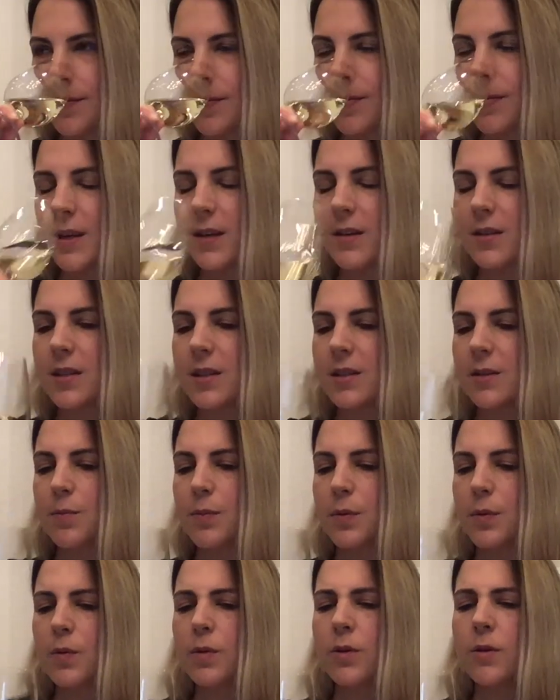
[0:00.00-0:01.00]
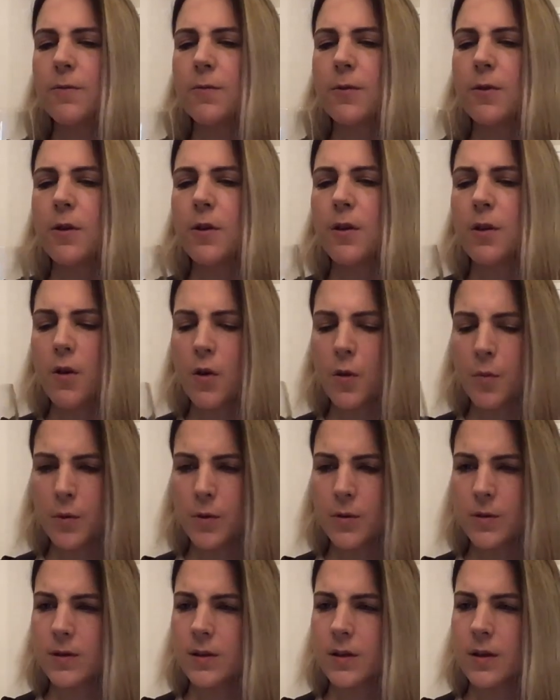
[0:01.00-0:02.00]
There's this beautiful,
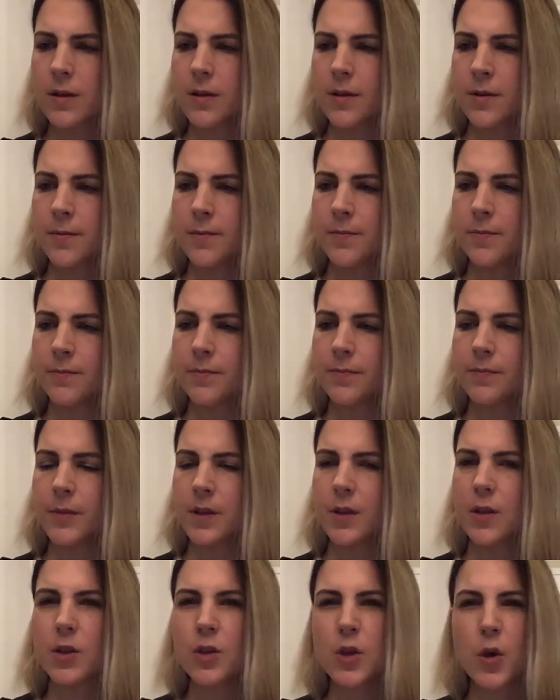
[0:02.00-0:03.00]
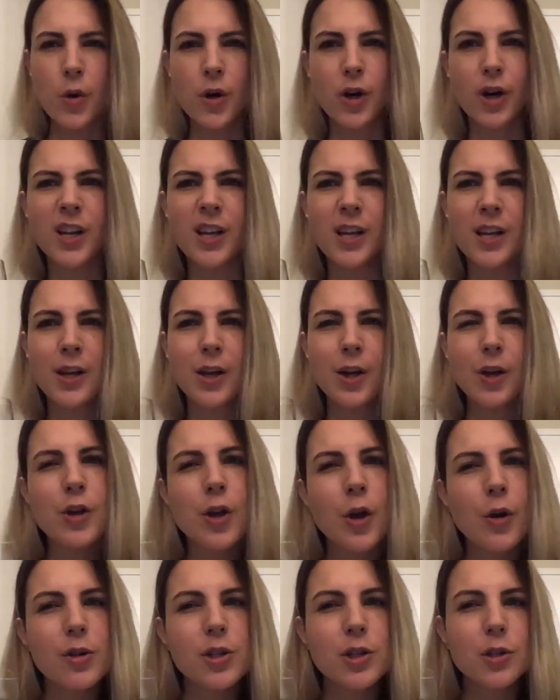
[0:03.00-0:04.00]
almost um, yogurty
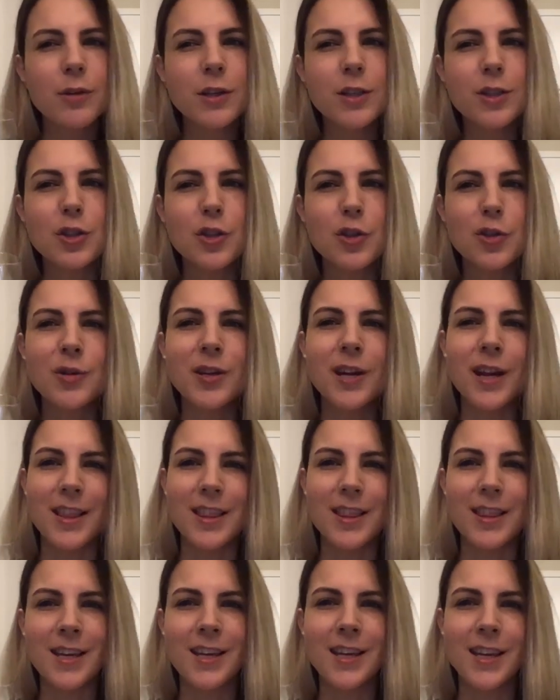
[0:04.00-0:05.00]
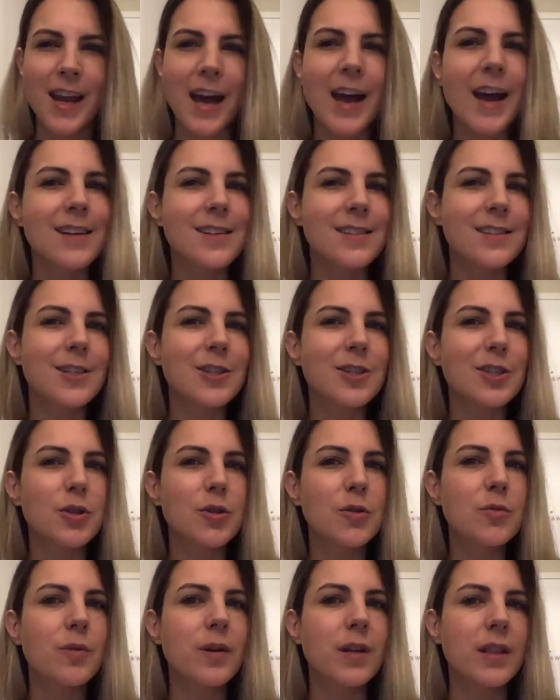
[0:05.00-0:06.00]
note to it too, and I think it has to
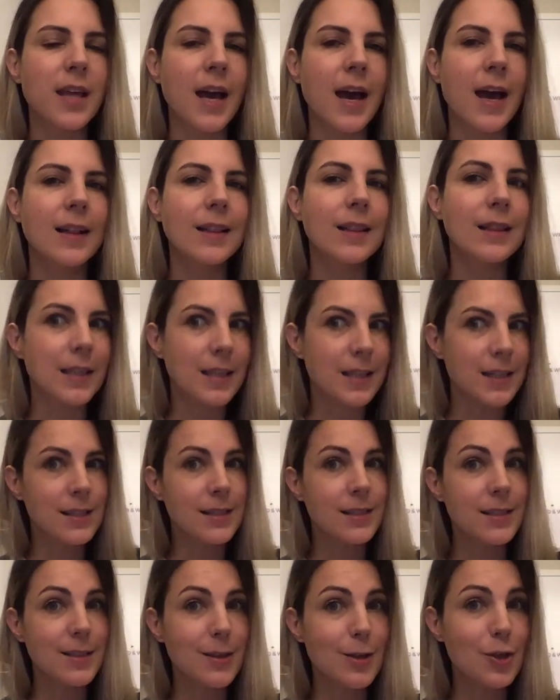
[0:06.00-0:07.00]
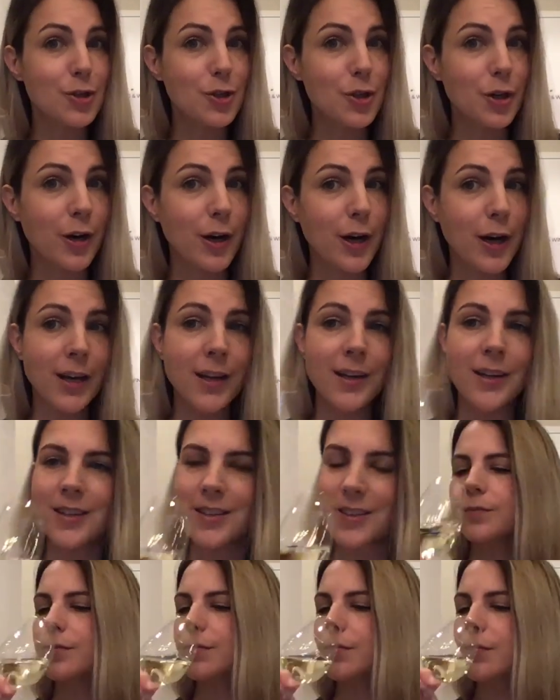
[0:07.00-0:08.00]
do with that lees stirring.
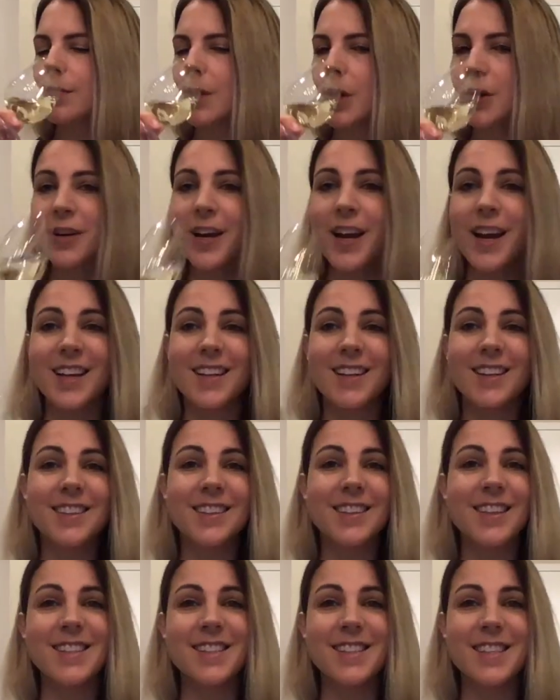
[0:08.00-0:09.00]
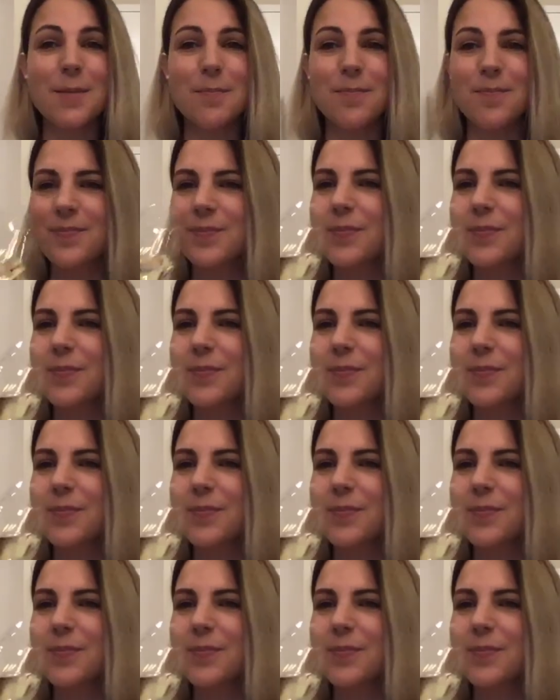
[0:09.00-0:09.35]
All right, let's sip.